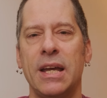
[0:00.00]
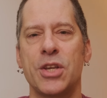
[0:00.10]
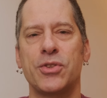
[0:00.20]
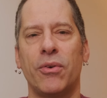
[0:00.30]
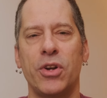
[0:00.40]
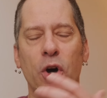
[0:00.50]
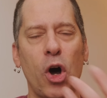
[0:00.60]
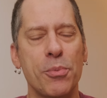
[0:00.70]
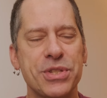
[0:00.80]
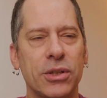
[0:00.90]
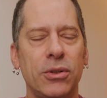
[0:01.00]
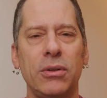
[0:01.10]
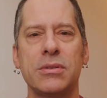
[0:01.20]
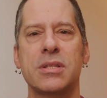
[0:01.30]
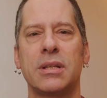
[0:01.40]
So no
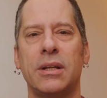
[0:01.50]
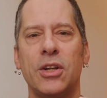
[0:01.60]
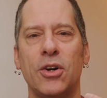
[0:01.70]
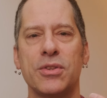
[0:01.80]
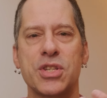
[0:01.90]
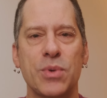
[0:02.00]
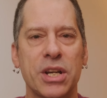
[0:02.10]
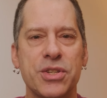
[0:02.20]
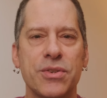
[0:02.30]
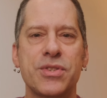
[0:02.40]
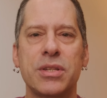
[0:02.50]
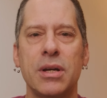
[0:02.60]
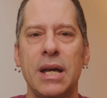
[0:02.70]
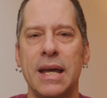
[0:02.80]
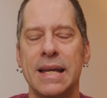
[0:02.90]
obstacles, no distractions,
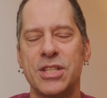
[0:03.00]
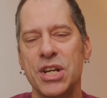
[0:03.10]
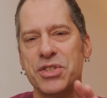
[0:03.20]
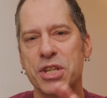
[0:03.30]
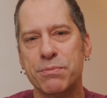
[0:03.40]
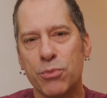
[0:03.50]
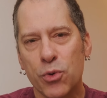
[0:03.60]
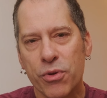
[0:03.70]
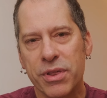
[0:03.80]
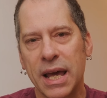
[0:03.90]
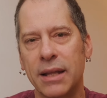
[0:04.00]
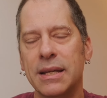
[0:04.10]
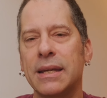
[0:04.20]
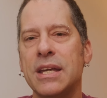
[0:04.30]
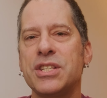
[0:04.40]
just a smooth and
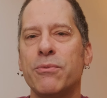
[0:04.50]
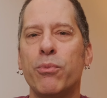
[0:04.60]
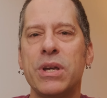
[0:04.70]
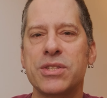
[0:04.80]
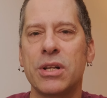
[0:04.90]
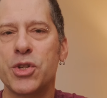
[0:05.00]
engaging visual